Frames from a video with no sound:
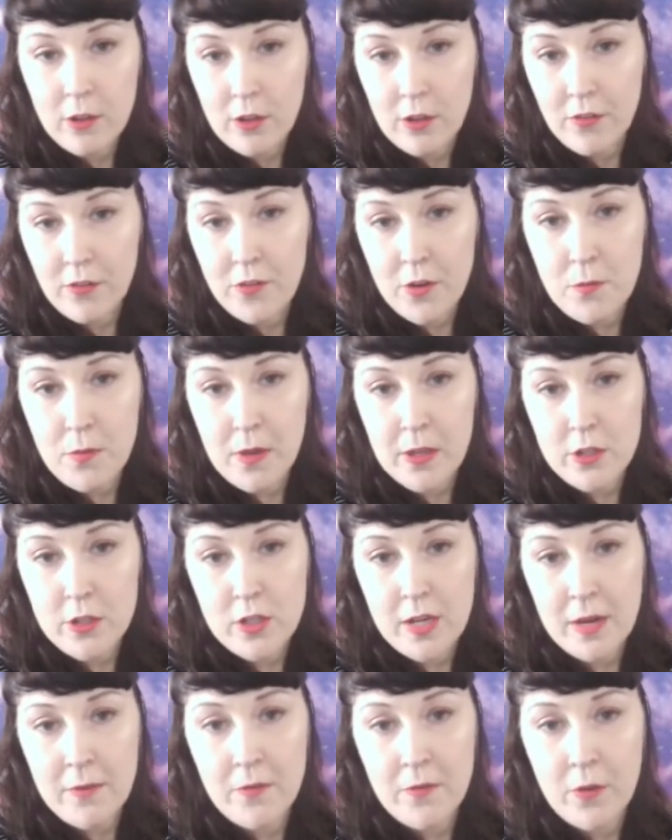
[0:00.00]
football
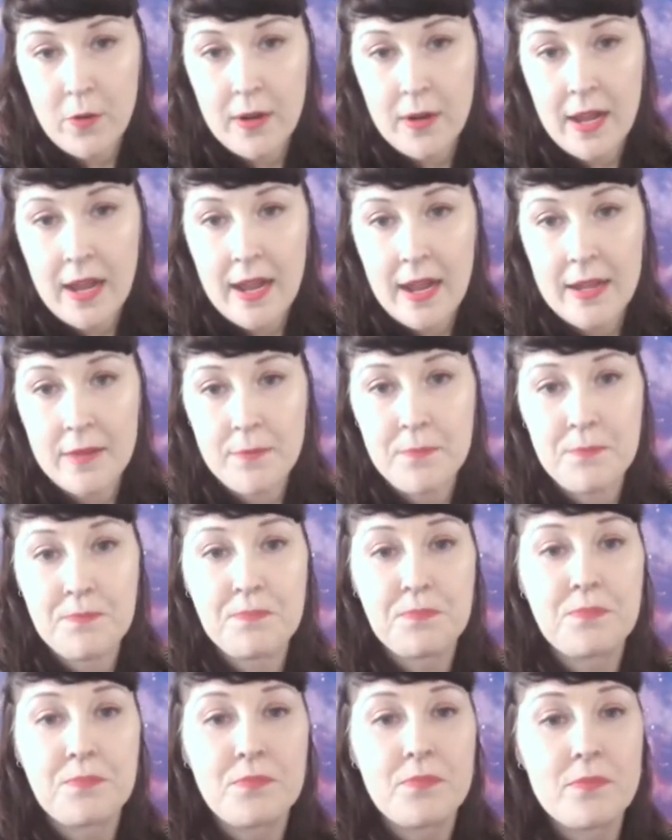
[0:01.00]
shape for an eye,
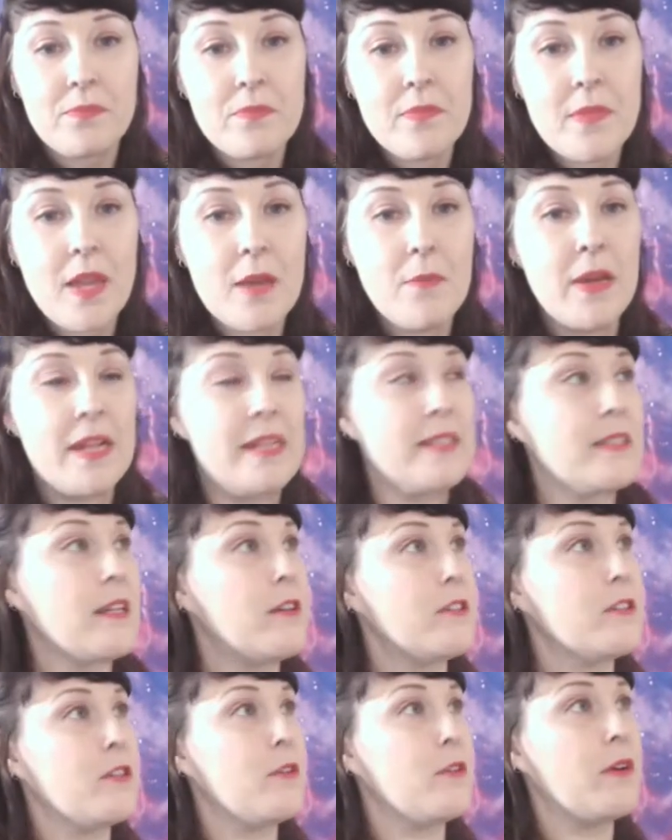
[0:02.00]
but it's
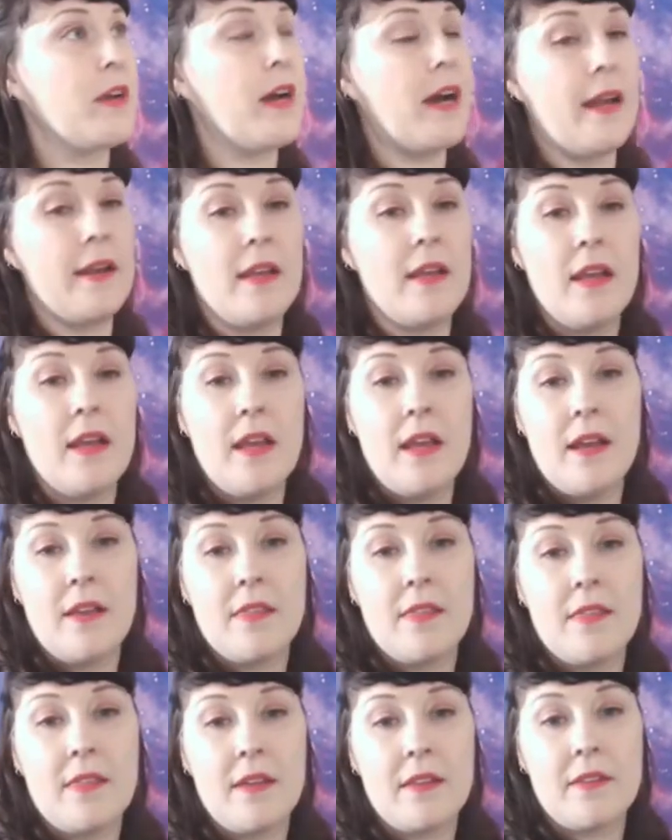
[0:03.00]
also got
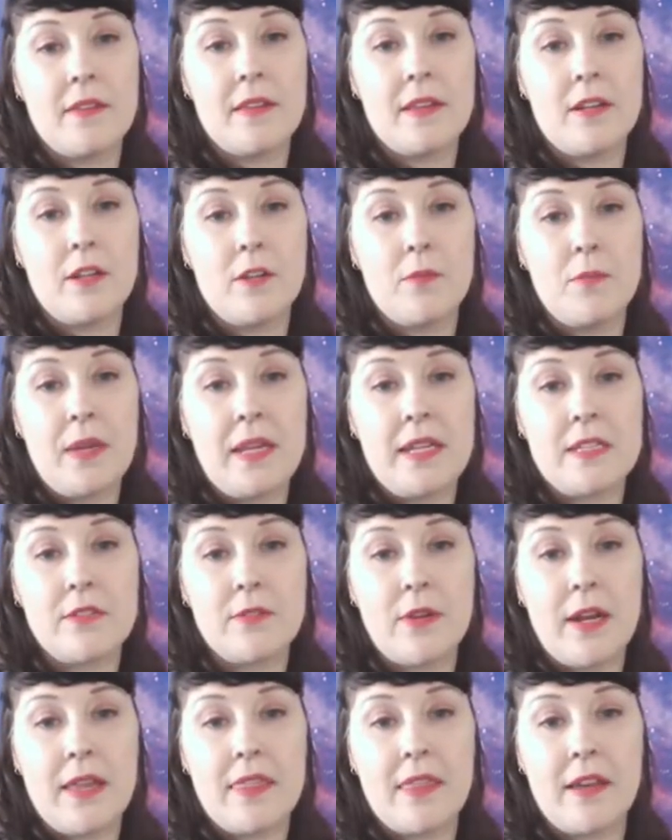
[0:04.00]
the little piece
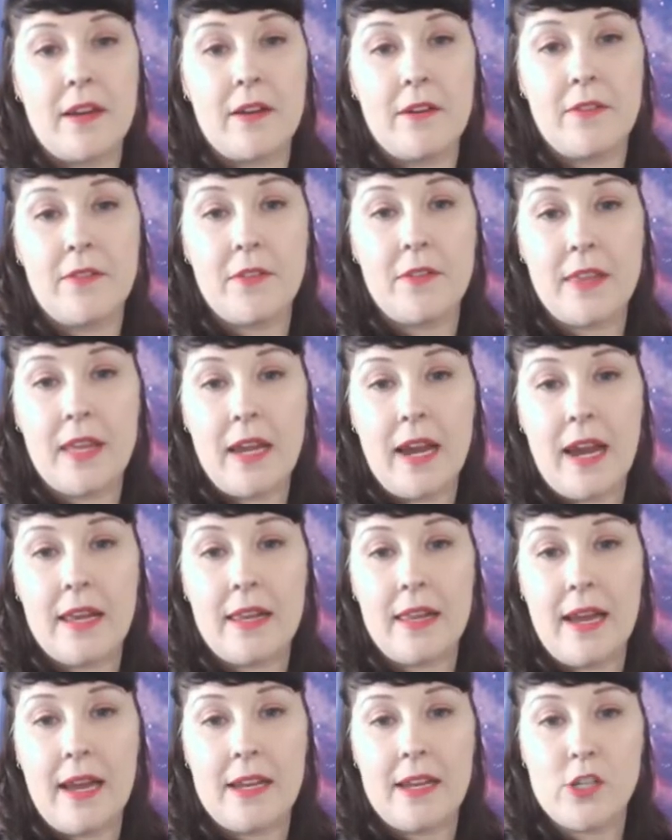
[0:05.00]
right there for the
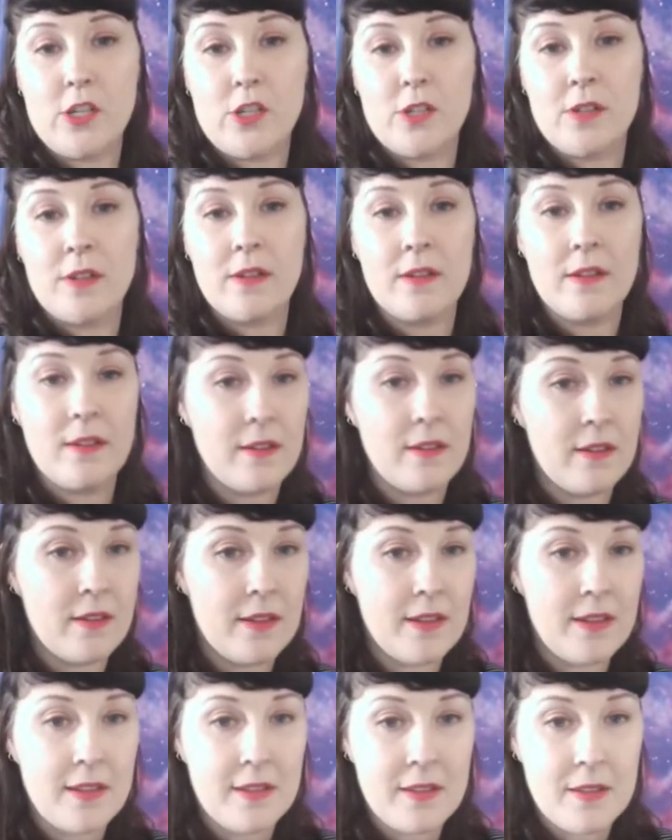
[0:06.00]
eyelash.
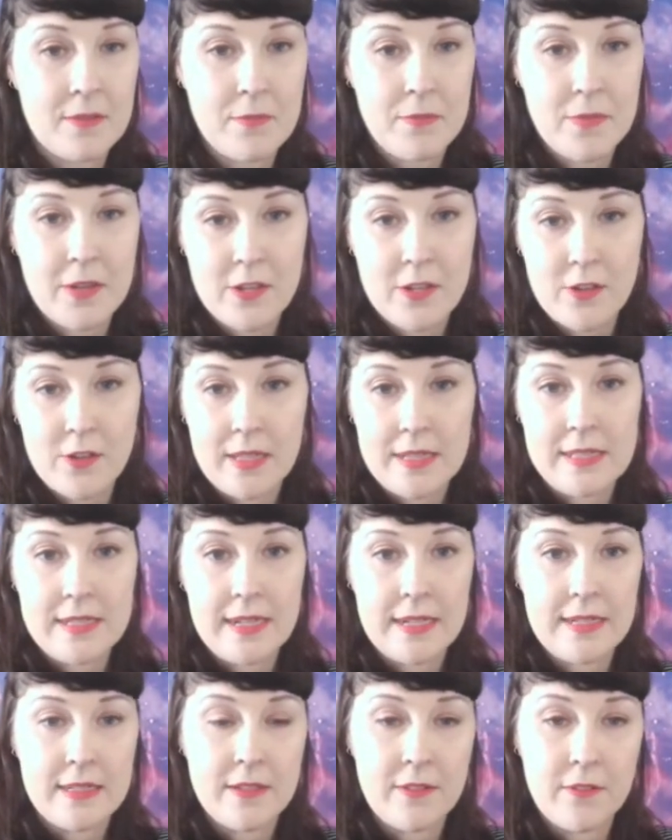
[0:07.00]
Make sure that's
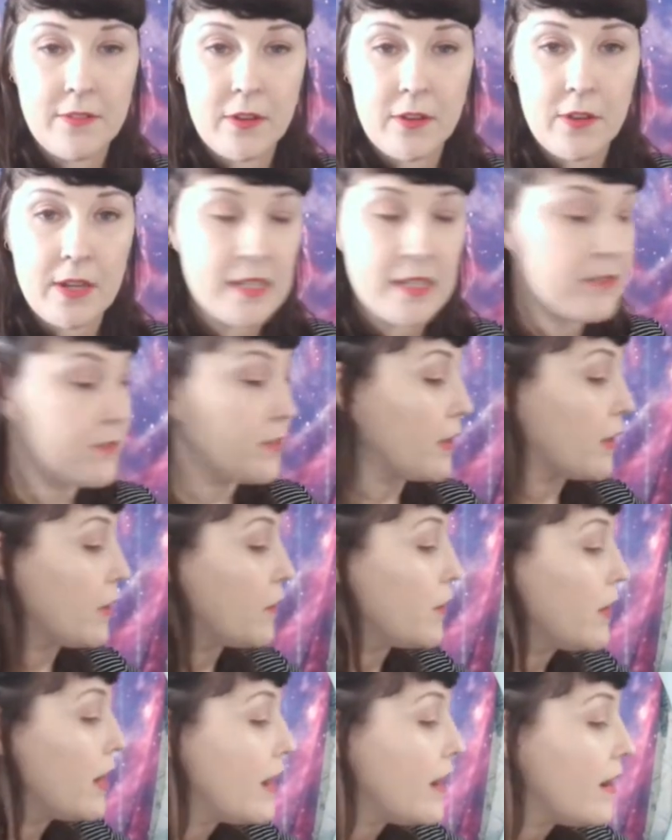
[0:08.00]
nice and focused for you.
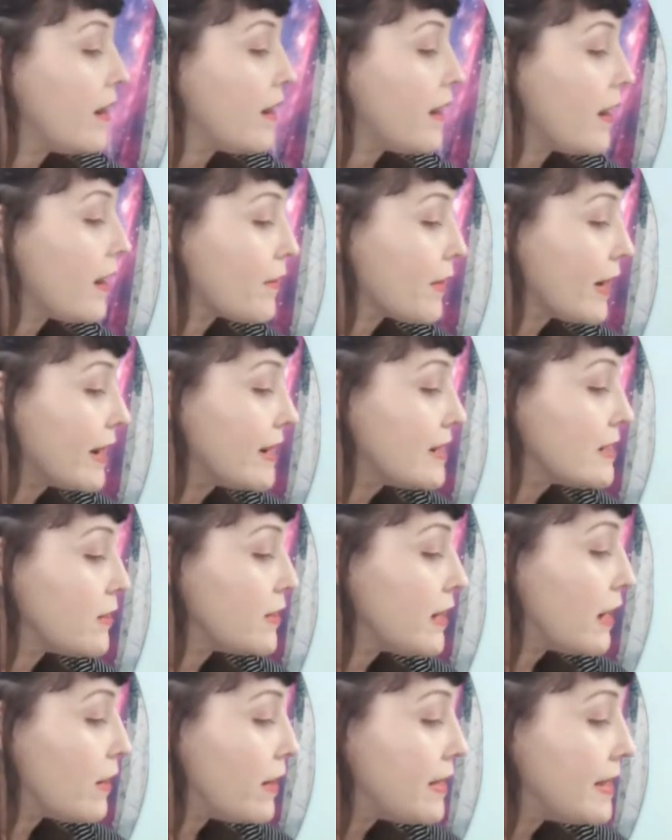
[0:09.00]
Alright, so
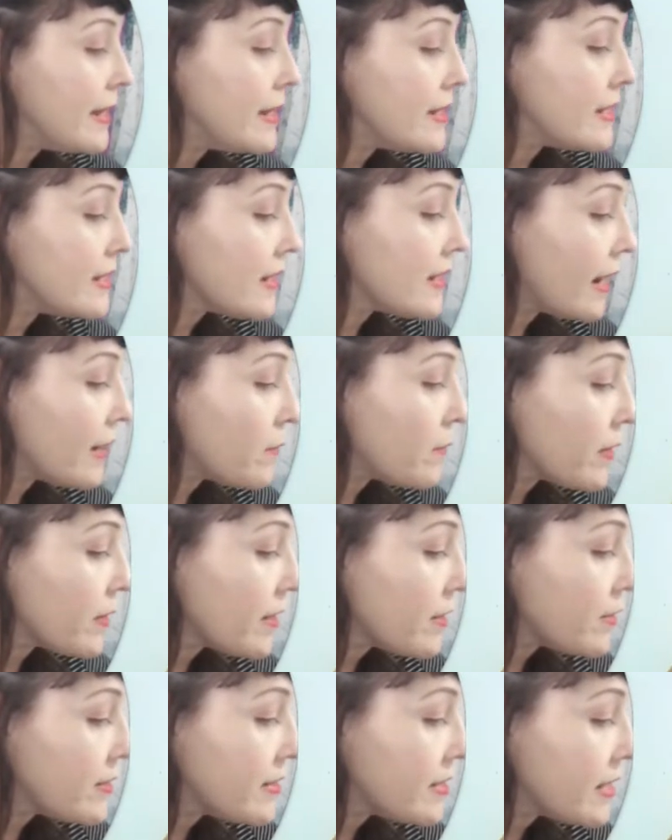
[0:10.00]
now on his side we're going
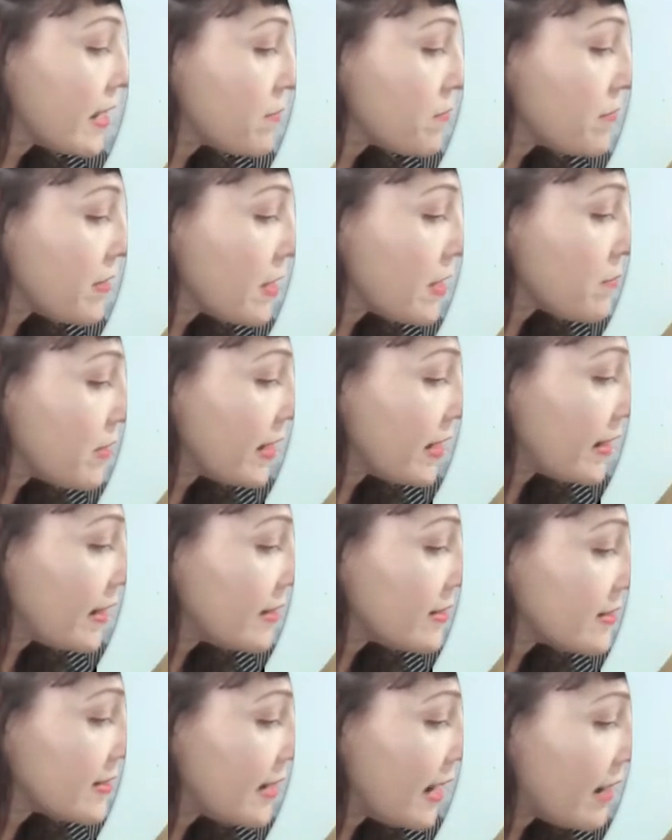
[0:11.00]
to do the same thing, but he
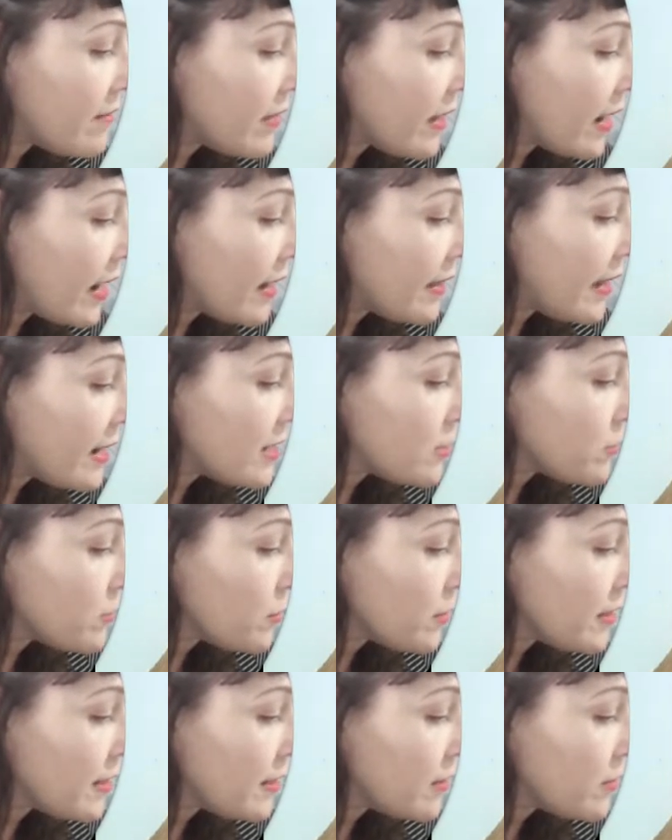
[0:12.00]
doesn't have the eyelash. We're
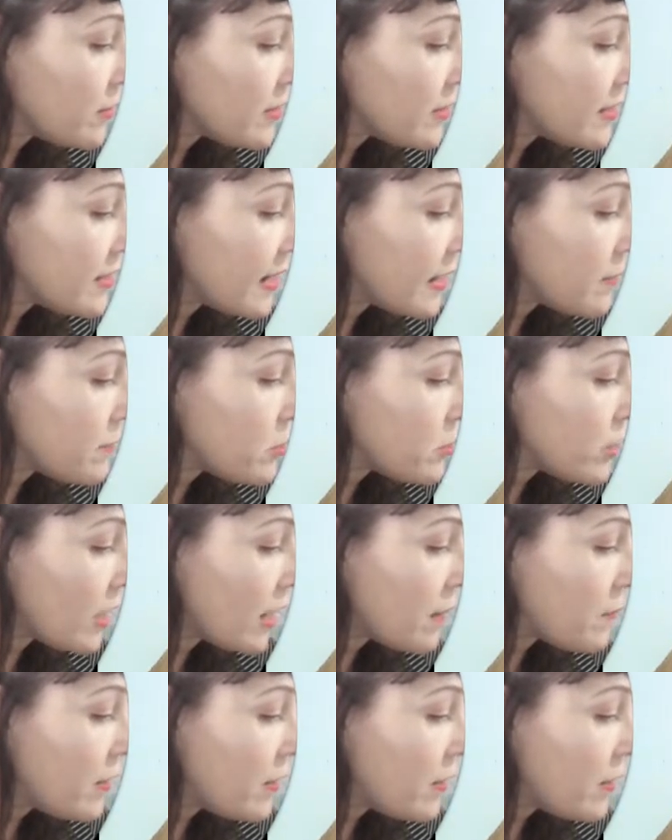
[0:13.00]
going to do the same shape